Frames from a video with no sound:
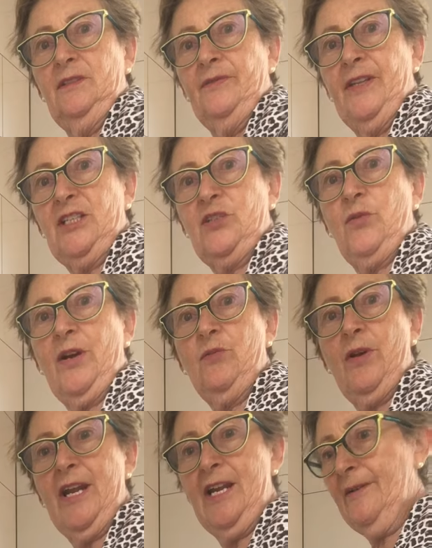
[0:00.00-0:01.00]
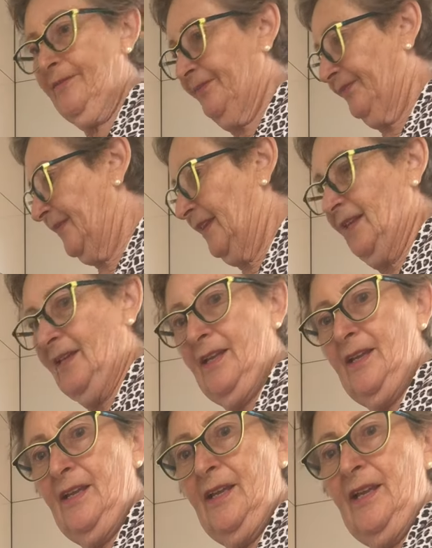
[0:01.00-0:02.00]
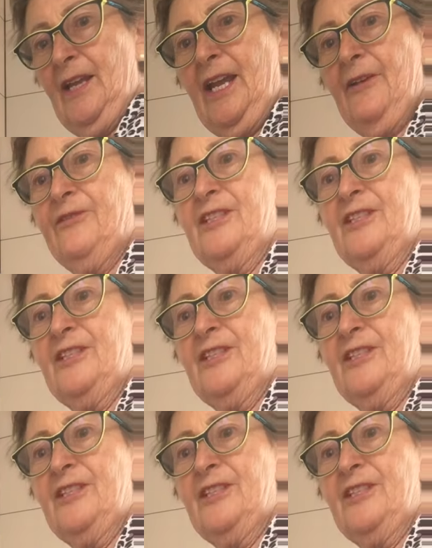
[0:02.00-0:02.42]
That's one way. If